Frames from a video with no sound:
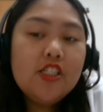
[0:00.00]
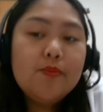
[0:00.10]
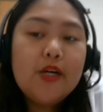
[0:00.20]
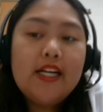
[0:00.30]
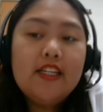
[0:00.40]

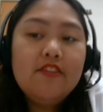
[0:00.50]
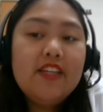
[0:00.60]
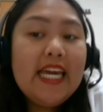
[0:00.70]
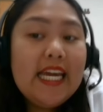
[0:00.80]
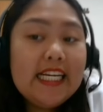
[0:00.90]
proactive
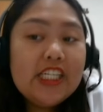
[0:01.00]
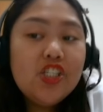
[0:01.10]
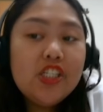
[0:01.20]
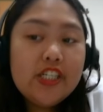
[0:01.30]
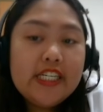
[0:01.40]

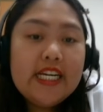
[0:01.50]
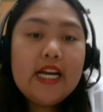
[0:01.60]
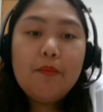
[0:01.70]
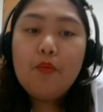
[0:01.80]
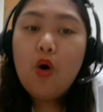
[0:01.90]
English learning
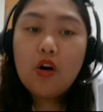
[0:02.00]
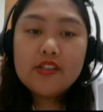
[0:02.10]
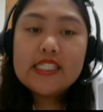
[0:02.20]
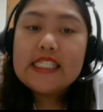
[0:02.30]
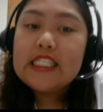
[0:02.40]

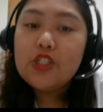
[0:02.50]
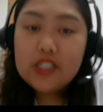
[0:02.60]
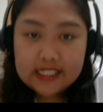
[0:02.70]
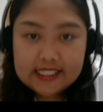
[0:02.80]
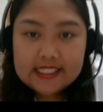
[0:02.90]
amongst the
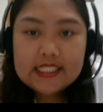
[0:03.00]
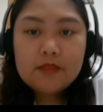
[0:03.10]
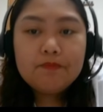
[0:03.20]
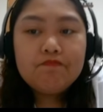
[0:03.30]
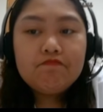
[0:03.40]
students.
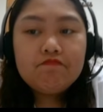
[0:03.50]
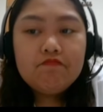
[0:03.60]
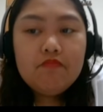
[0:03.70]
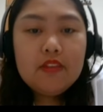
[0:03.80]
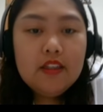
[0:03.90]

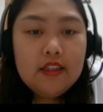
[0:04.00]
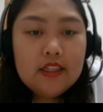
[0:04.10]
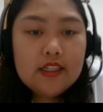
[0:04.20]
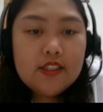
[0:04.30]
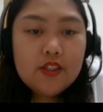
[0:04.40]

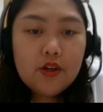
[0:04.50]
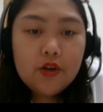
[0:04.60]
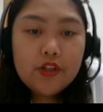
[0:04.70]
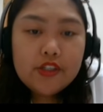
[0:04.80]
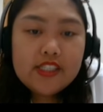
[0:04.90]
So
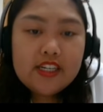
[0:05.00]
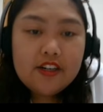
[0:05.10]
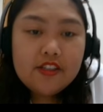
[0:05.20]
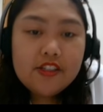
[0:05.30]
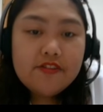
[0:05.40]
your
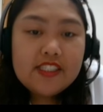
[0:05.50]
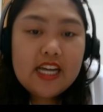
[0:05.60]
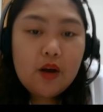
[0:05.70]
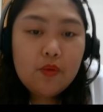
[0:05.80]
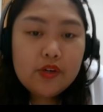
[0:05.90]
service
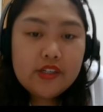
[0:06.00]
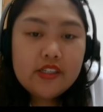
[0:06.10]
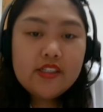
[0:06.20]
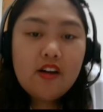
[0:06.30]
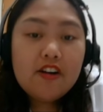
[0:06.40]

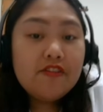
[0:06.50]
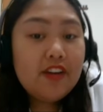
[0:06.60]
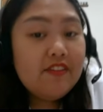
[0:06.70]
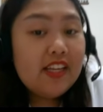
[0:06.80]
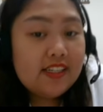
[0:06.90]
hours are
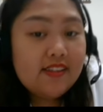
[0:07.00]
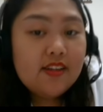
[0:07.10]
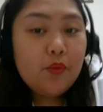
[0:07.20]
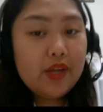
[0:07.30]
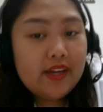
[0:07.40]
5 days
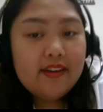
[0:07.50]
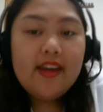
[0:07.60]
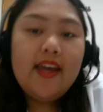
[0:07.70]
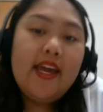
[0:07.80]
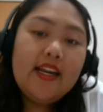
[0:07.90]
a week,
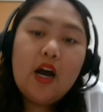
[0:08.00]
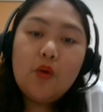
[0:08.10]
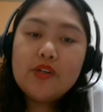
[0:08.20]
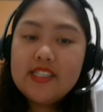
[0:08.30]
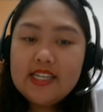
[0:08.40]
8
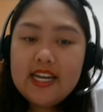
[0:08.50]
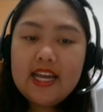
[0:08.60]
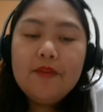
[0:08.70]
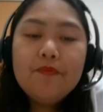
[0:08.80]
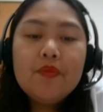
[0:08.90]
hours a
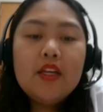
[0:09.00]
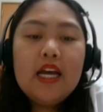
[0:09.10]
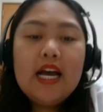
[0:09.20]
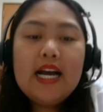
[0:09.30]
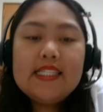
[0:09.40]
day,
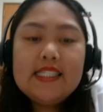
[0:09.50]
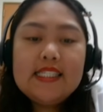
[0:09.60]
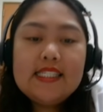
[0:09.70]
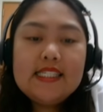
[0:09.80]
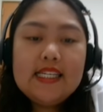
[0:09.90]

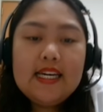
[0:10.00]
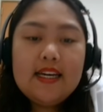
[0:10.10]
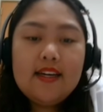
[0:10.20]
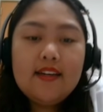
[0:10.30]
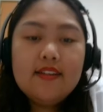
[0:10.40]

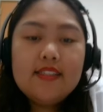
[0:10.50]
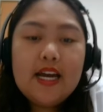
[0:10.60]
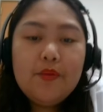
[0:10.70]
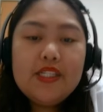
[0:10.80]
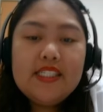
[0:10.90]
assisting
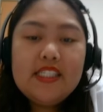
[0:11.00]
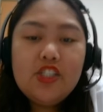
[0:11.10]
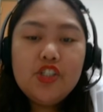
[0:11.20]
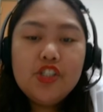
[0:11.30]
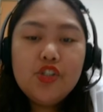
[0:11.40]
Taiwanese
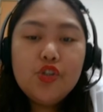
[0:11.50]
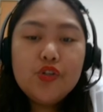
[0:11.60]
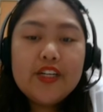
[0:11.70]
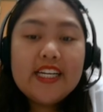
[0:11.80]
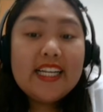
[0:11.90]
teachers
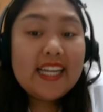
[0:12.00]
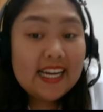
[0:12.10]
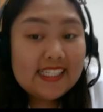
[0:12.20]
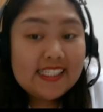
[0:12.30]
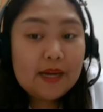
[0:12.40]
during
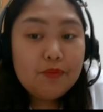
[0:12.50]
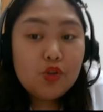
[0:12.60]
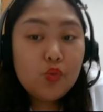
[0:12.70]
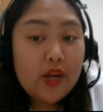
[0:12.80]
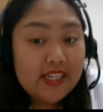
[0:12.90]
class up
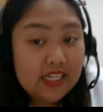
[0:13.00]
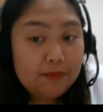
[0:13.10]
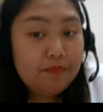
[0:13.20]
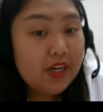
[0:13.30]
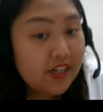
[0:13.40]
to 20
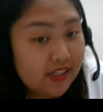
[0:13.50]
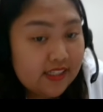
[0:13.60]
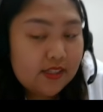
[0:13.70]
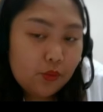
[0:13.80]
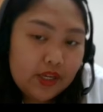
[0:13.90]

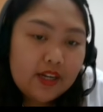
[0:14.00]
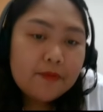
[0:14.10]
periods a week.